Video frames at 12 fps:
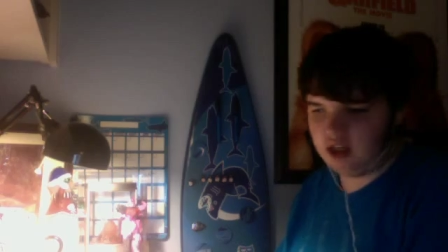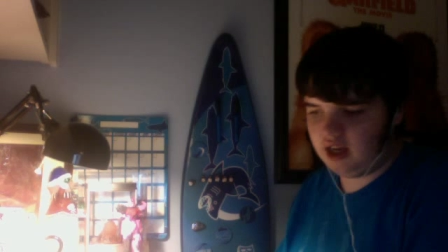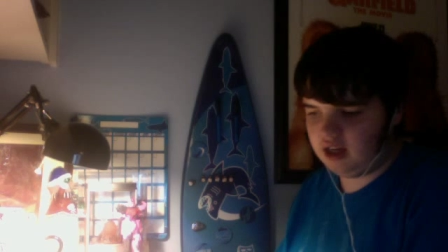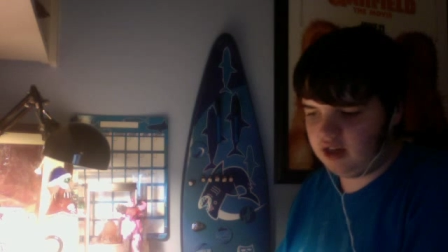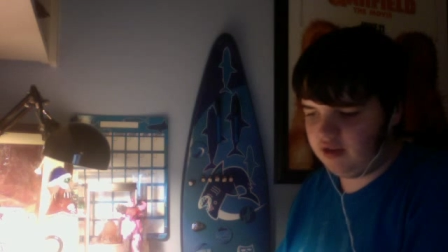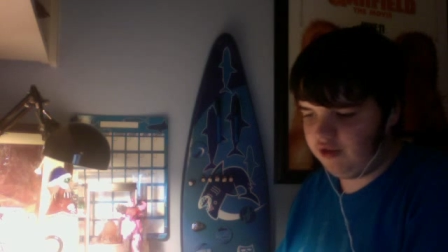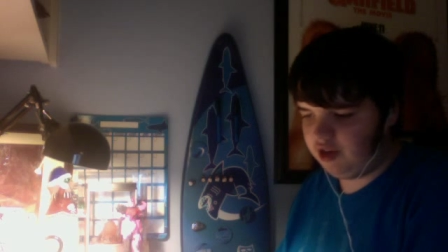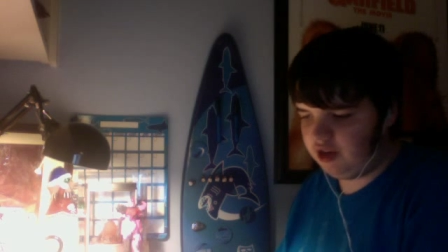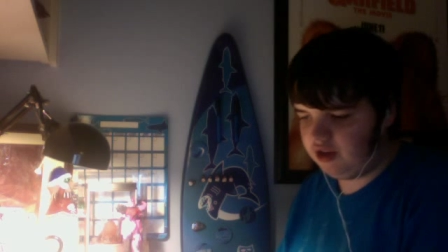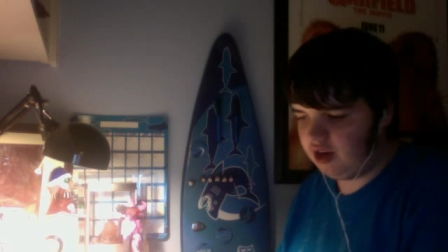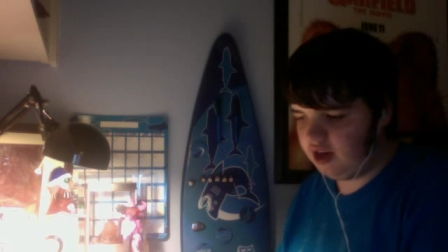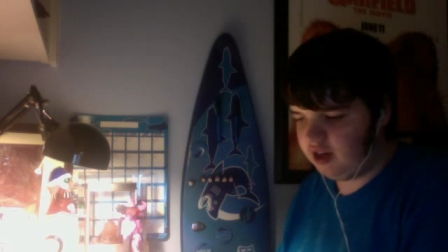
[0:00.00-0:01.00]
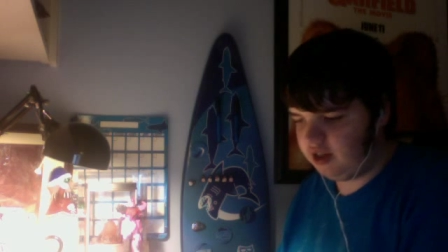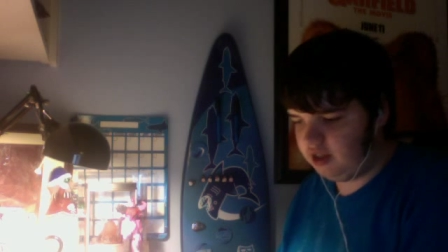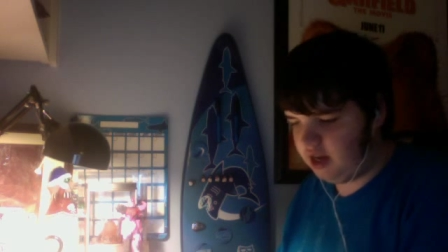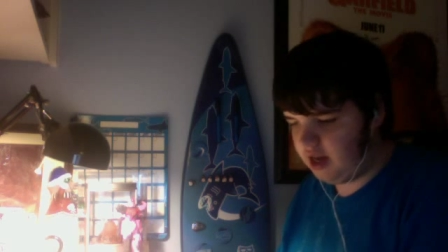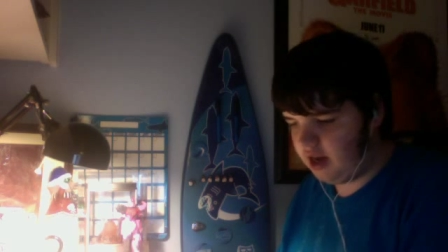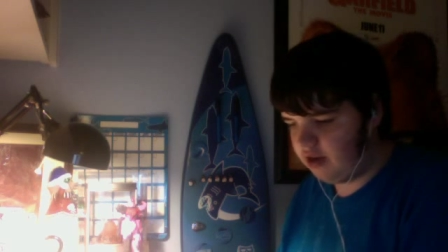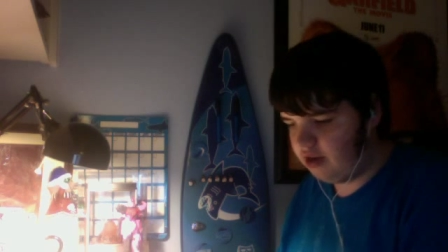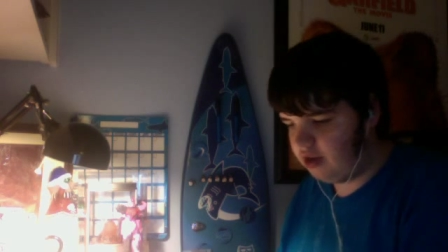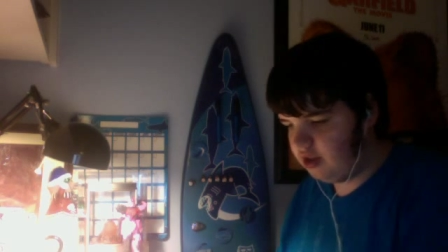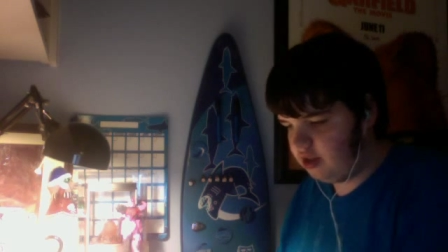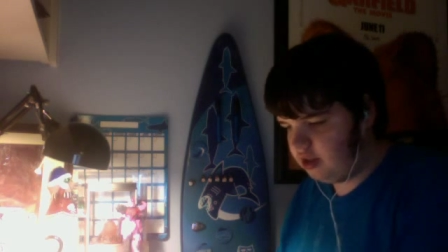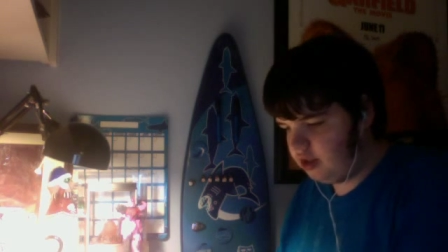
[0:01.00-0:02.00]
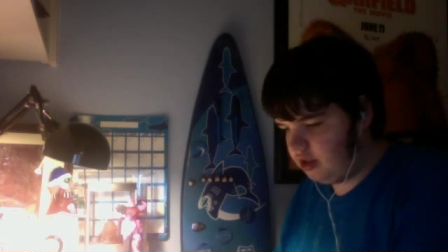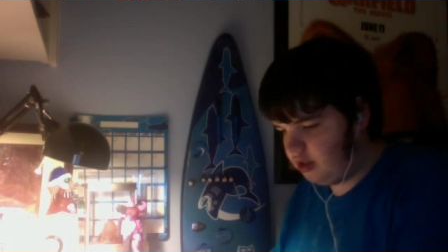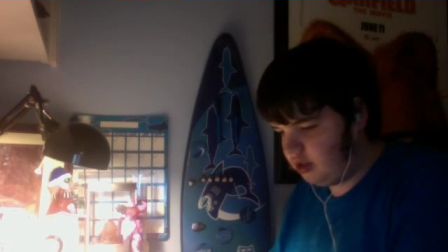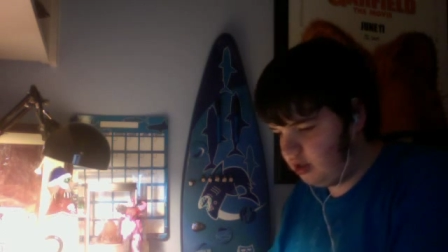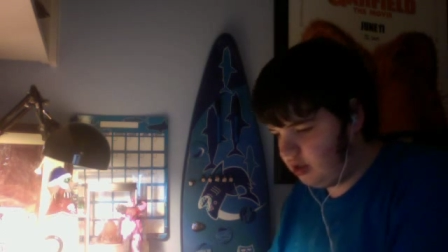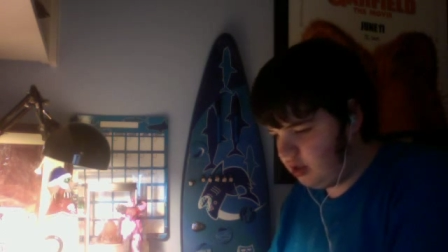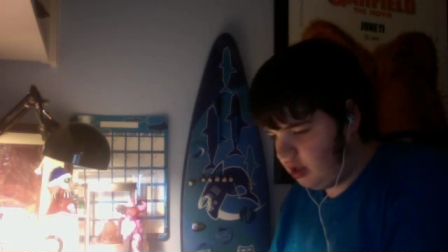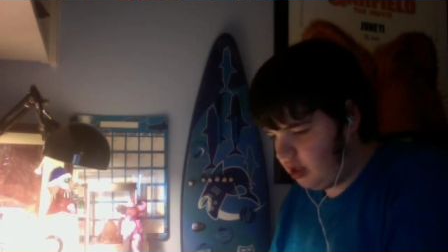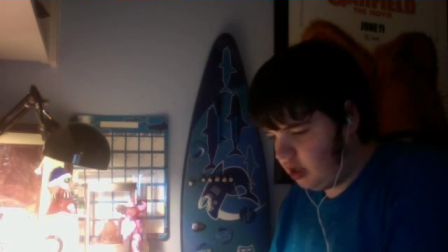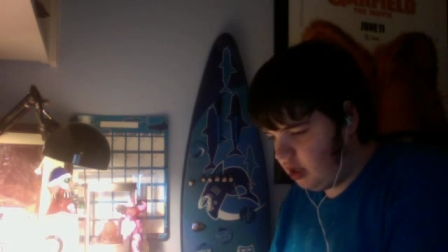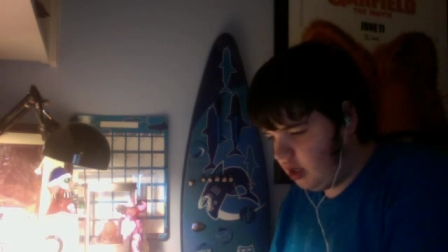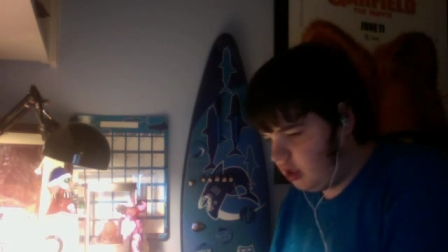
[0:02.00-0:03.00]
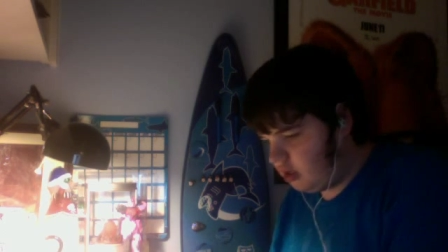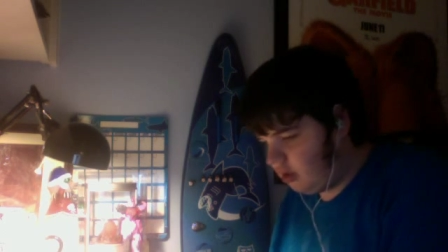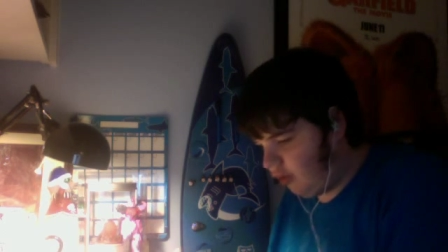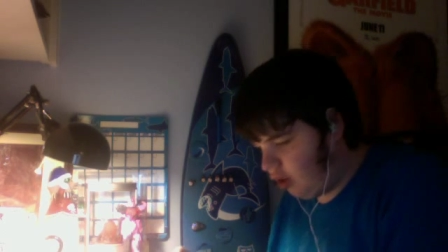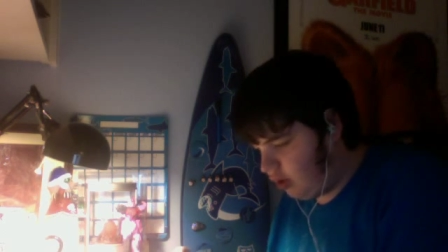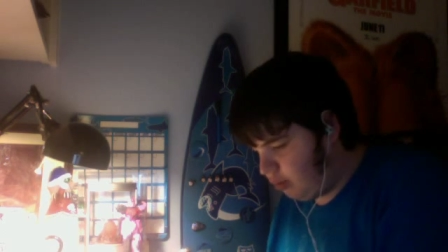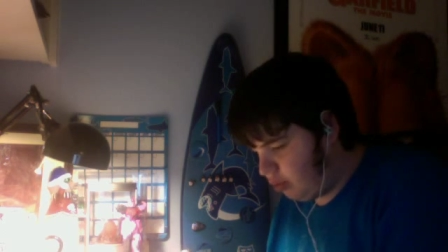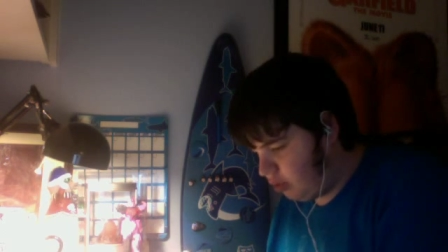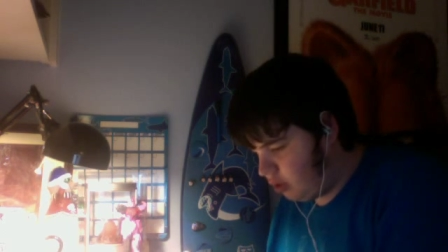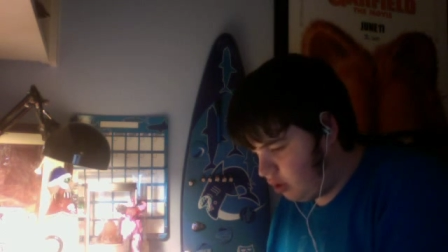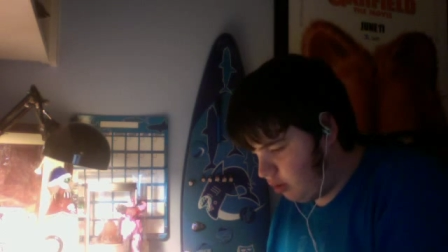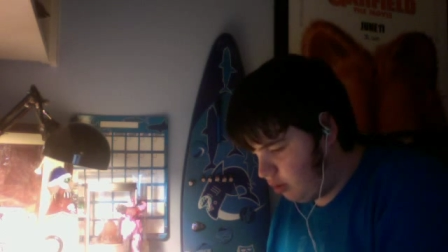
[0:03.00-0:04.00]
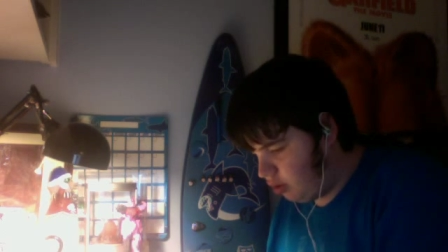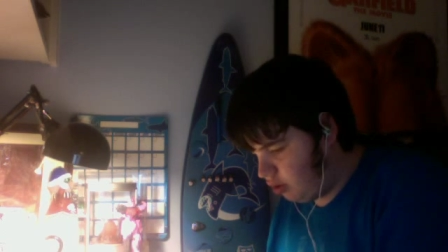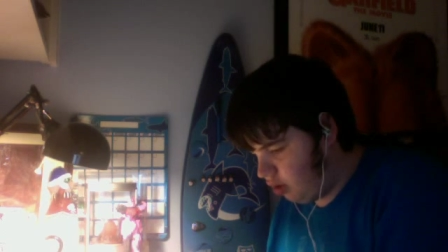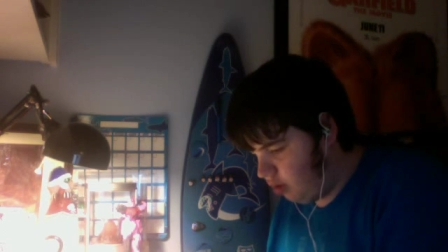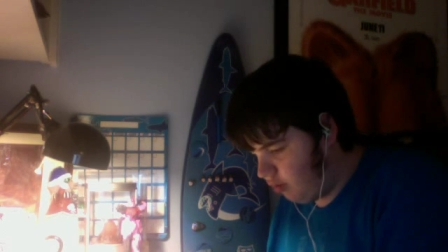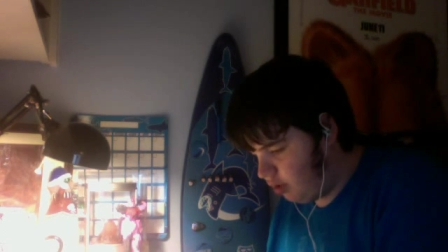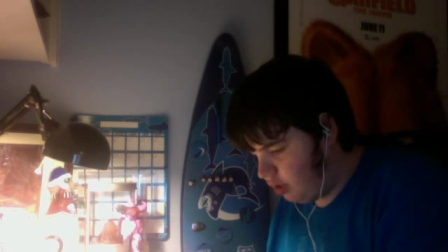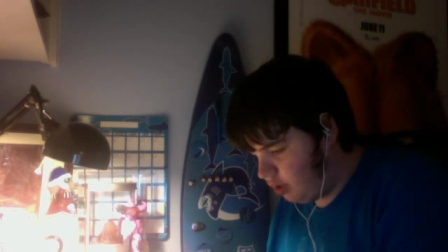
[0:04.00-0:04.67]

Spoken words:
that defeat lying down, because I've already put so much love into